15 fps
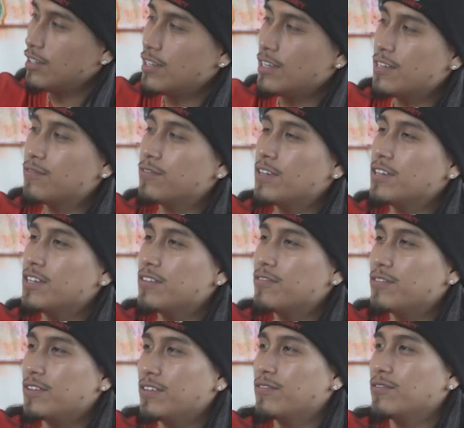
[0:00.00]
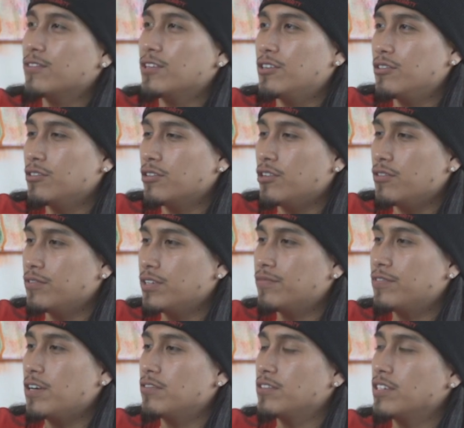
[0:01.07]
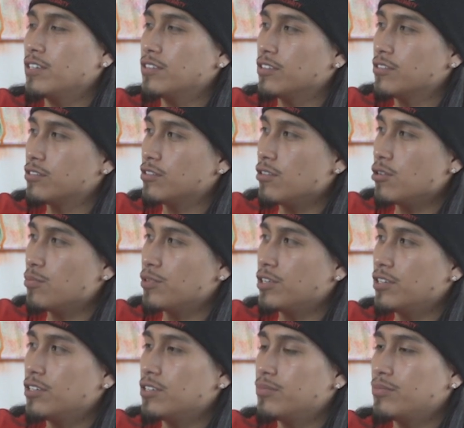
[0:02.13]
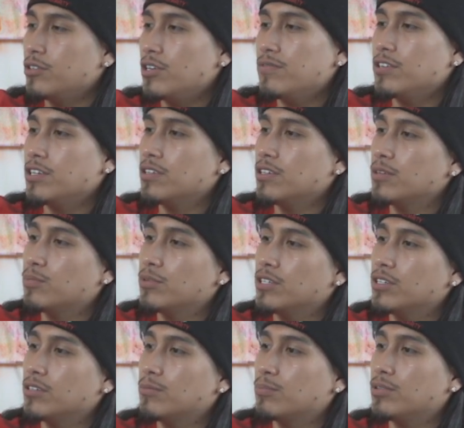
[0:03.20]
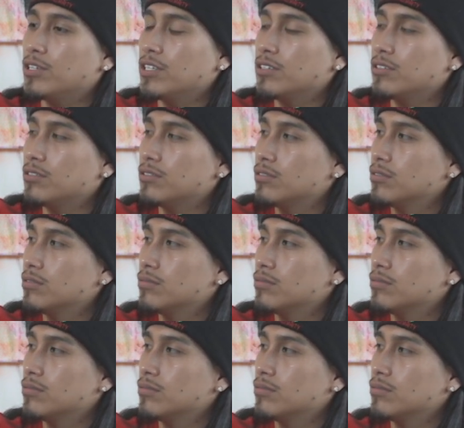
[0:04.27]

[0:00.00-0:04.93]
If any, if, if you know, Kobe, if everything does start opening up, do you have any like big plans